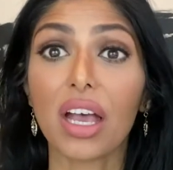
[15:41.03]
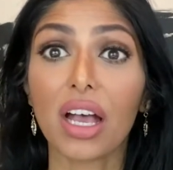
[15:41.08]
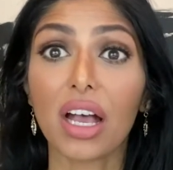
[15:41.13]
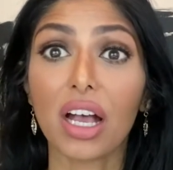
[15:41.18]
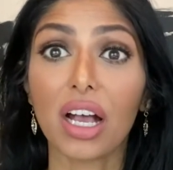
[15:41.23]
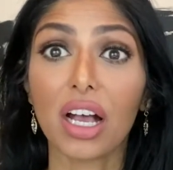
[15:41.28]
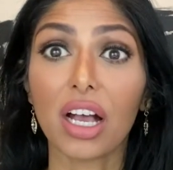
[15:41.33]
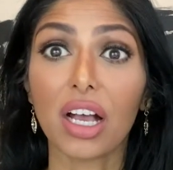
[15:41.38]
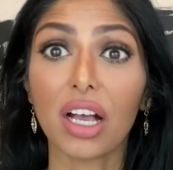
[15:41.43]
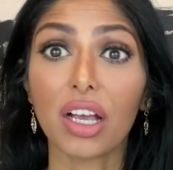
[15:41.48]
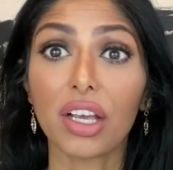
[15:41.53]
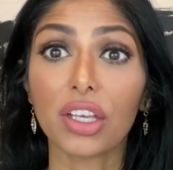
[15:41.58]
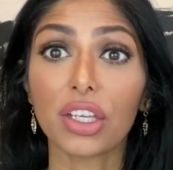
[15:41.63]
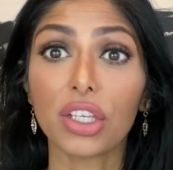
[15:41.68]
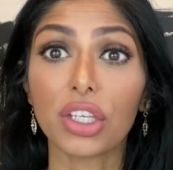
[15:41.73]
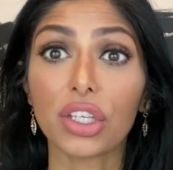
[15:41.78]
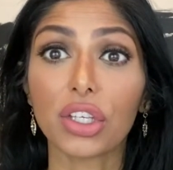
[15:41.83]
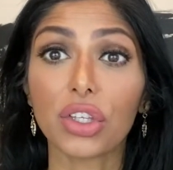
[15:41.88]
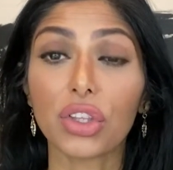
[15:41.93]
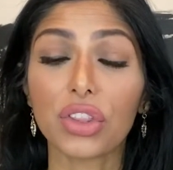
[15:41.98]

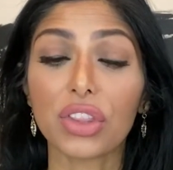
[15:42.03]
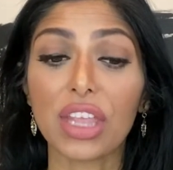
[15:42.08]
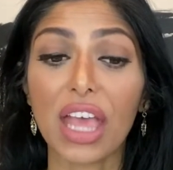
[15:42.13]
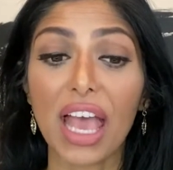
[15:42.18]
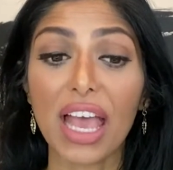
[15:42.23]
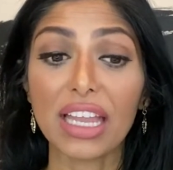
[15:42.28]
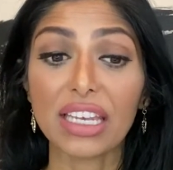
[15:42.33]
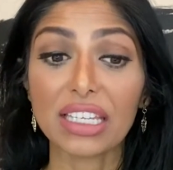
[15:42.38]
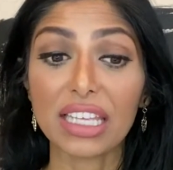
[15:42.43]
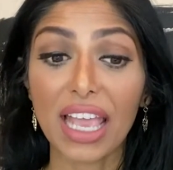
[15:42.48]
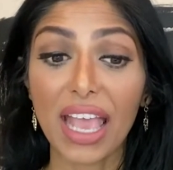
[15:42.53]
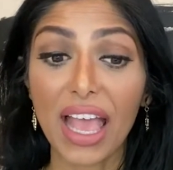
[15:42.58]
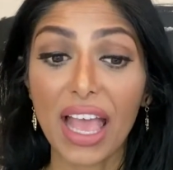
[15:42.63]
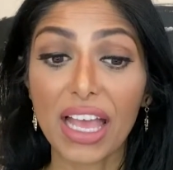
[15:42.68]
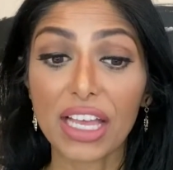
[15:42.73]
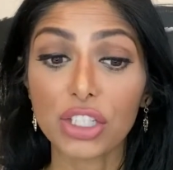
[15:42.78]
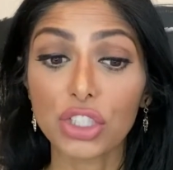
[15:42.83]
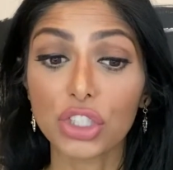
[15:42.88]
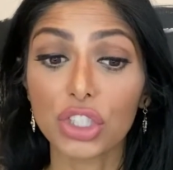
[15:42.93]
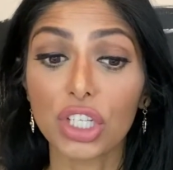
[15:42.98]
That
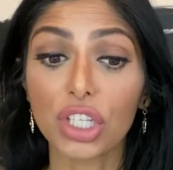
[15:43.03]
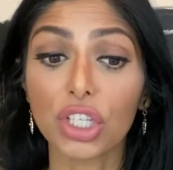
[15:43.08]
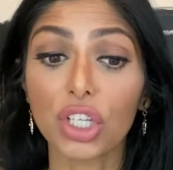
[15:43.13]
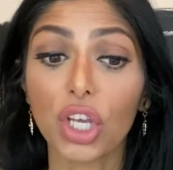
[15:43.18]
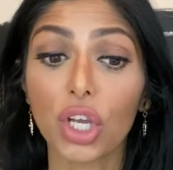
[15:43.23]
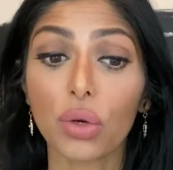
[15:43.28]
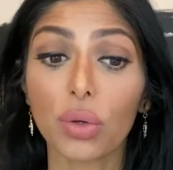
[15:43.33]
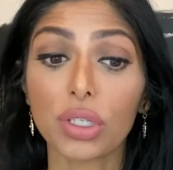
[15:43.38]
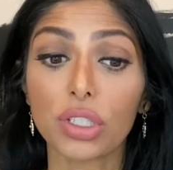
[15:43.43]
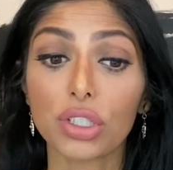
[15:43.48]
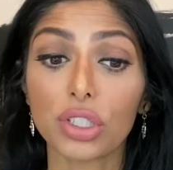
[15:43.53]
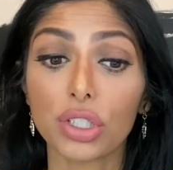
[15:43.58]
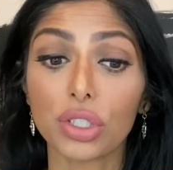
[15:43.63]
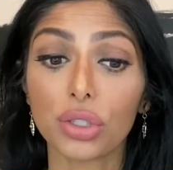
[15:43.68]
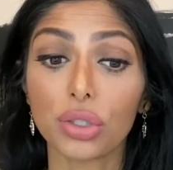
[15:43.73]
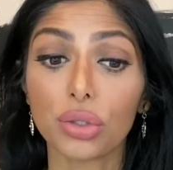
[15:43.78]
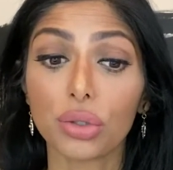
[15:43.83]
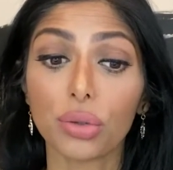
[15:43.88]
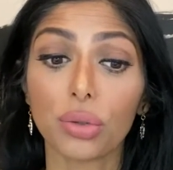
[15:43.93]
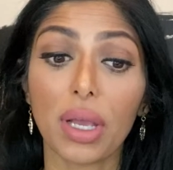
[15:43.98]
cash can go
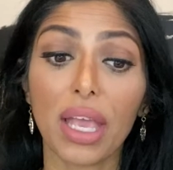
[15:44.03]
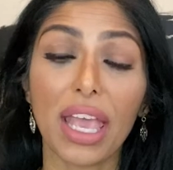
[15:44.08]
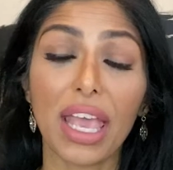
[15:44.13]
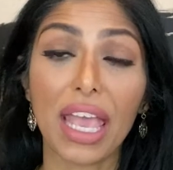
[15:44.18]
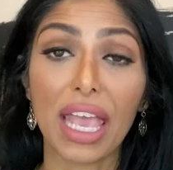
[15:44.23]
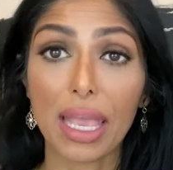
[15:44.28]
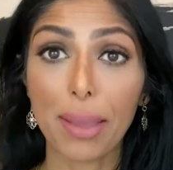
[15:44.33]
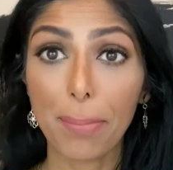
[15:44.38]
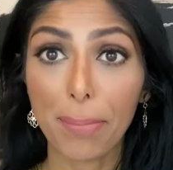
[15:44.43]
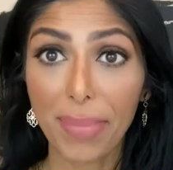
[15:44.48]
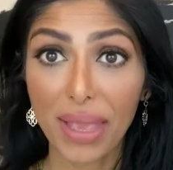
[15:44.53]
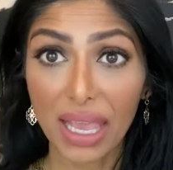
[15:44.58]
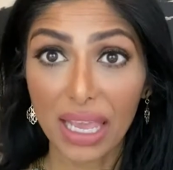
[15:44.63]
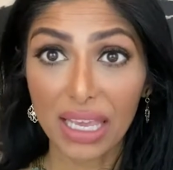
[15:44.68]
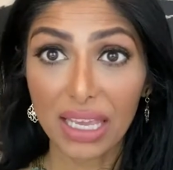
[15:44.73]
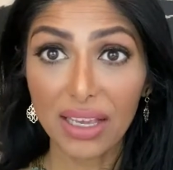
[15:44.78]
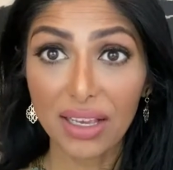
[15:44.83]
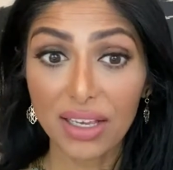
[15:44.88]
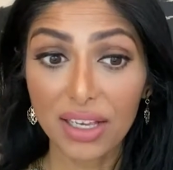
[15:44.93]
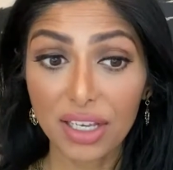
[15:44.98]
into a
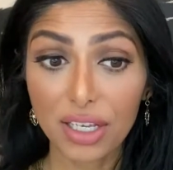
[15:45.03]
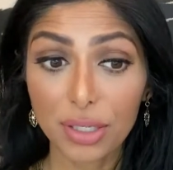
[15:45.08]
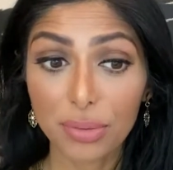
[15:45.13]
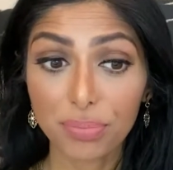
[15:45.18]
bank.